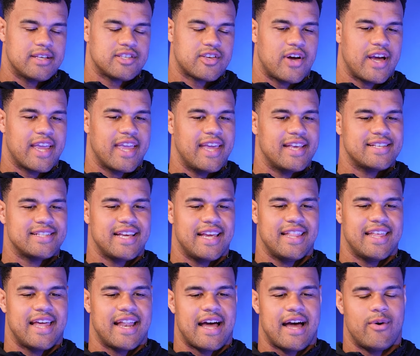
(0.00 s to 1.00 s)
So I can't say
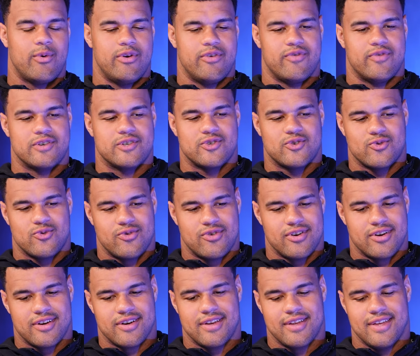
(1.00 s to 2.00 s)
that I would for
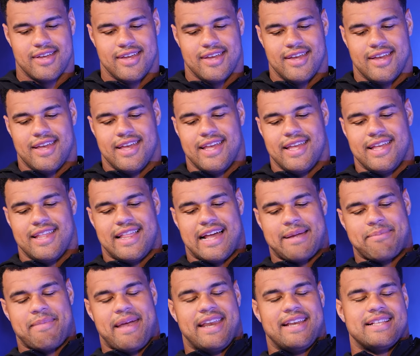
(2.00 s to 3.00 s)
sure
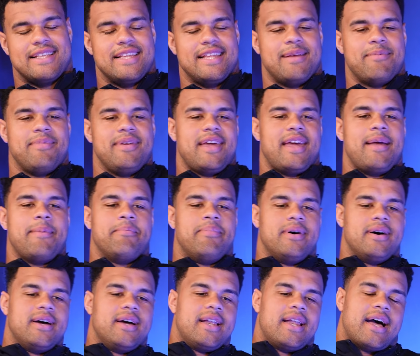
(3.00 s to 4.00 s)
like made it to the NBA,
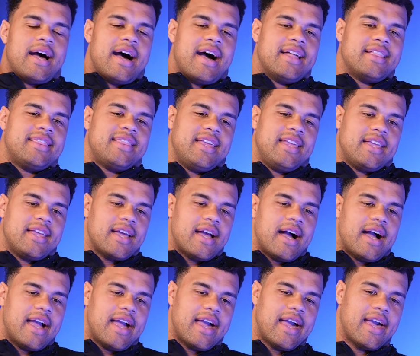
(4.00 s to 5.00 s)
but I think
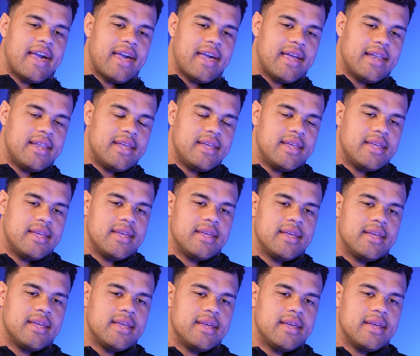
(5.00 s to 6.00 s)
I had,
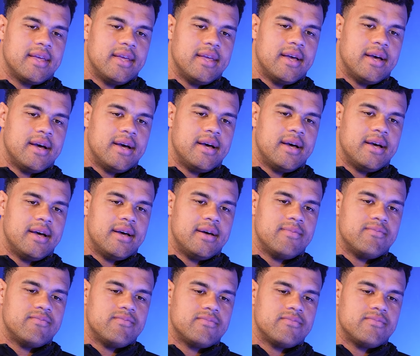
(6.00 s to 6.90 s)
a